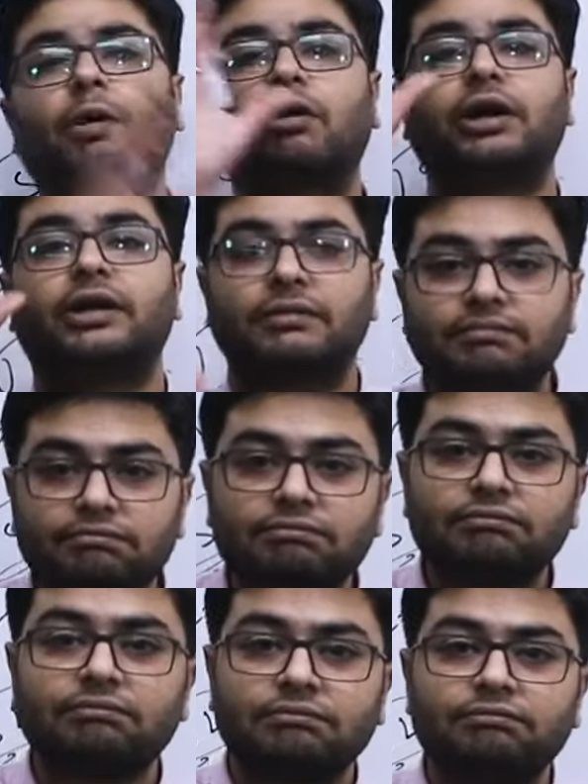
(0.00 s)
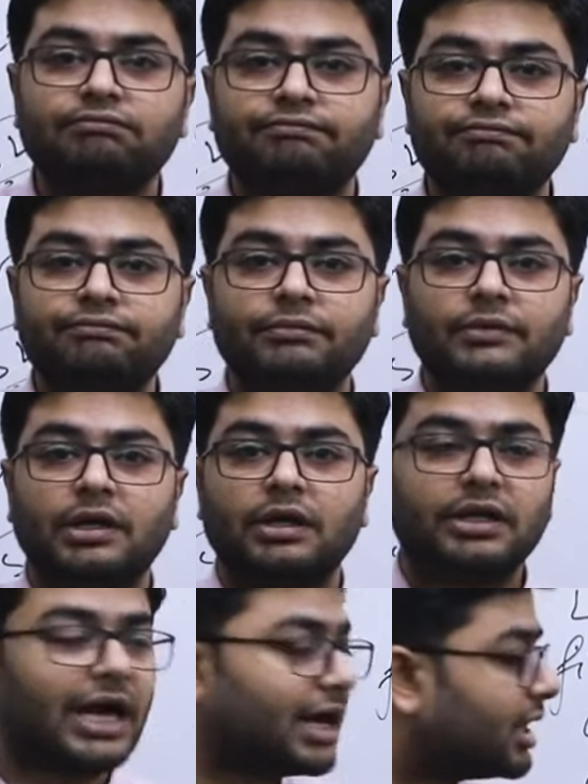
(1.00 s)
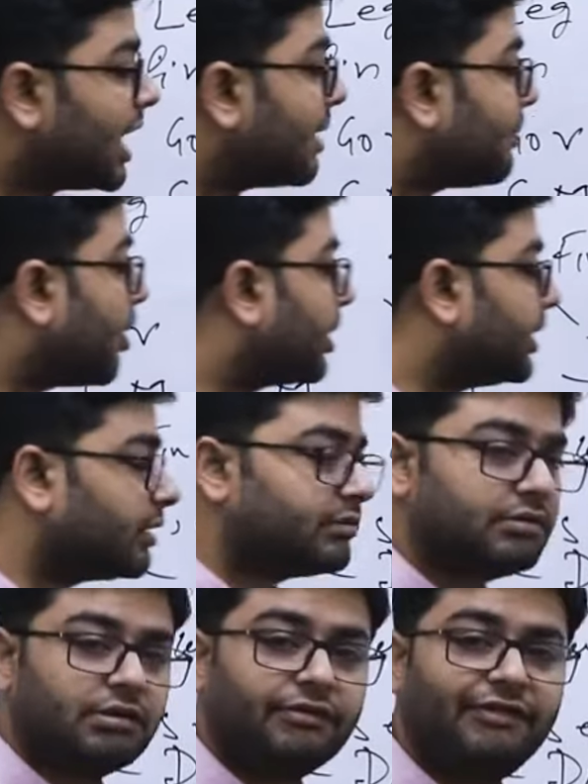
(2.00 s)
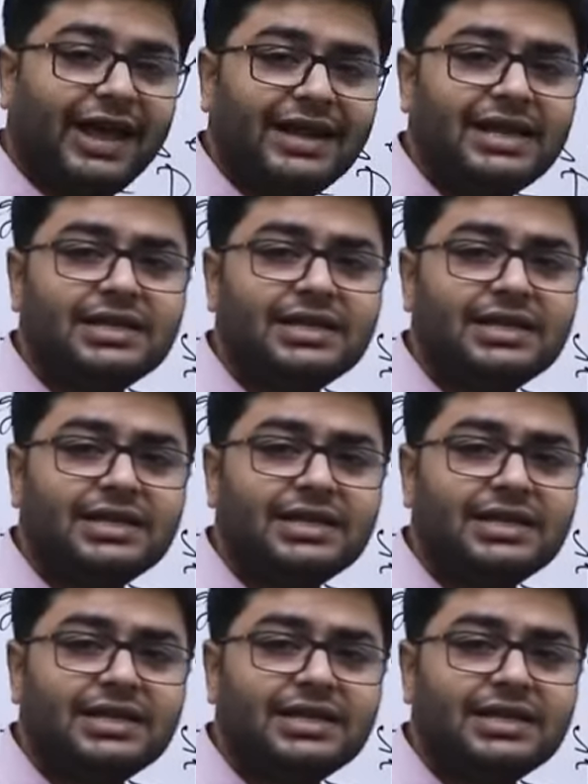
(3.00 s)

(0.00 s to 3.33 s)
pocket. They are in our pocket. Very